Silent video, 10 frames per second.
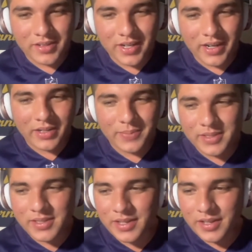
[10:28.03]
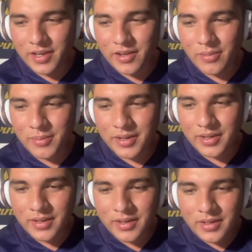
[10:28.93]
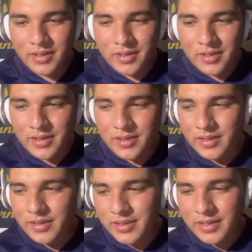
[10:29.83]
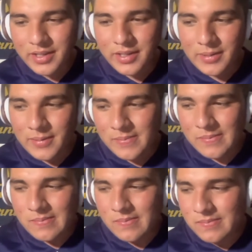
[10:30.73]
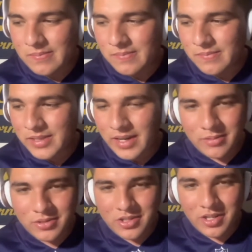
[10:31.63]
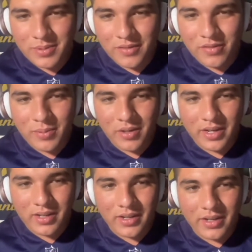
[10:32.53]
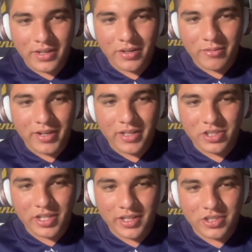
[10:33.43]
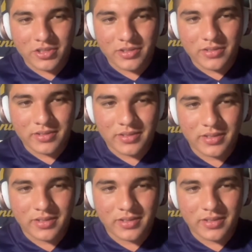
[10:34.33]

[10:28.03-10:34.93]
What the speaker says: I'd be staying home, and I was just going to put on LA vacation.